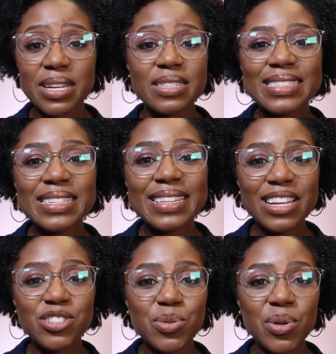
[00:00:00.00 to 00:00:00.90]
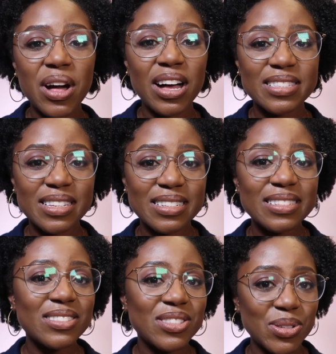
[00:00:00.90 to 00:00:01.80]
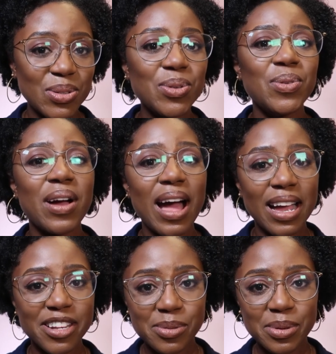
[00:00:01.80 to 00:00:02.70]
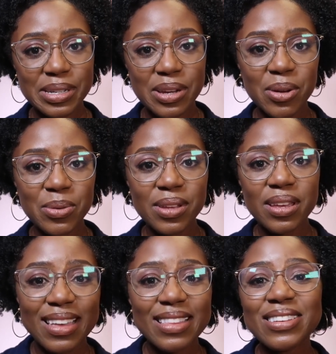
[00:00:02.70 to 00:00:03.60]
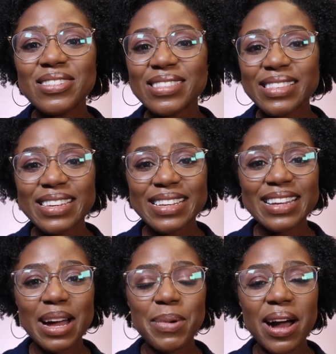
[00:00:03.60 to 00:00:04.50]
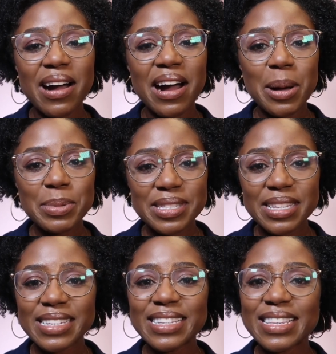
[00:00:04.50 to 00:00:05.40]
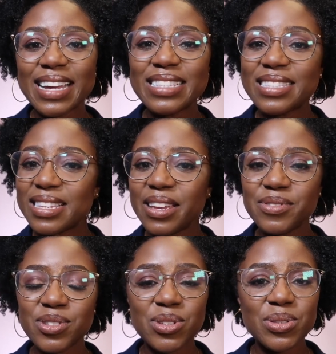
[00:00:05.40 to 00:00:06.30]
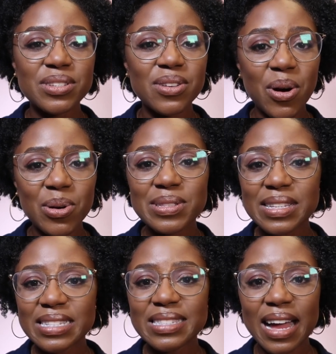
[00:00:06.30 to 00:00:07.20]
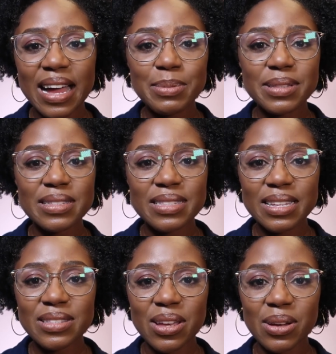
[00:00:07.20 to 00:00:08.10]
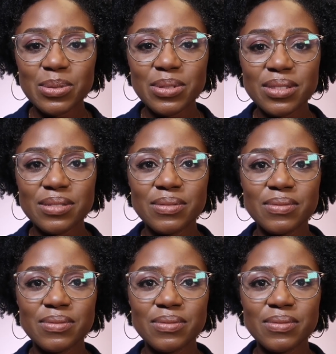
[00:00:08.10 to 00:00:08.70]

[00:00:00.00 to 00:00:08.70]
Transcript: because it's a natural cousin to hydroquinone. The good thing about arbutin is that it's safe to use in all skin types and skin tones,